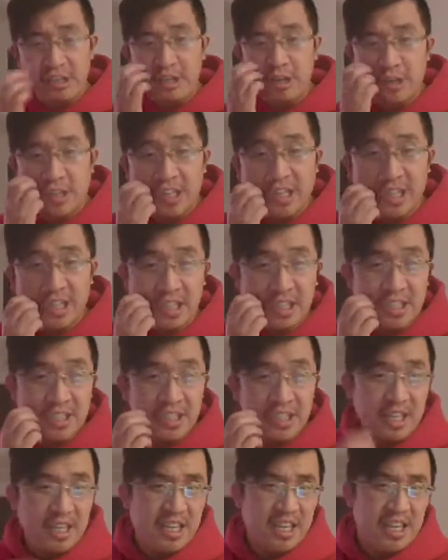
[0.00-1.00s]
You tell other
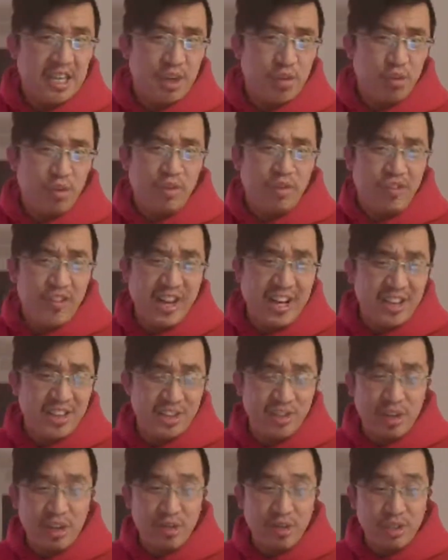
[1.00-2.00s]
kids.
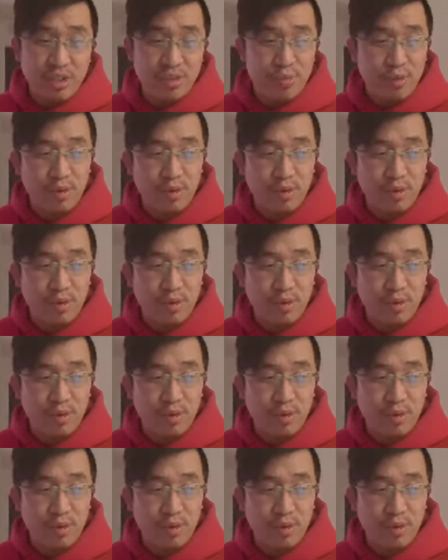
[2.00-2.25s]
With that though,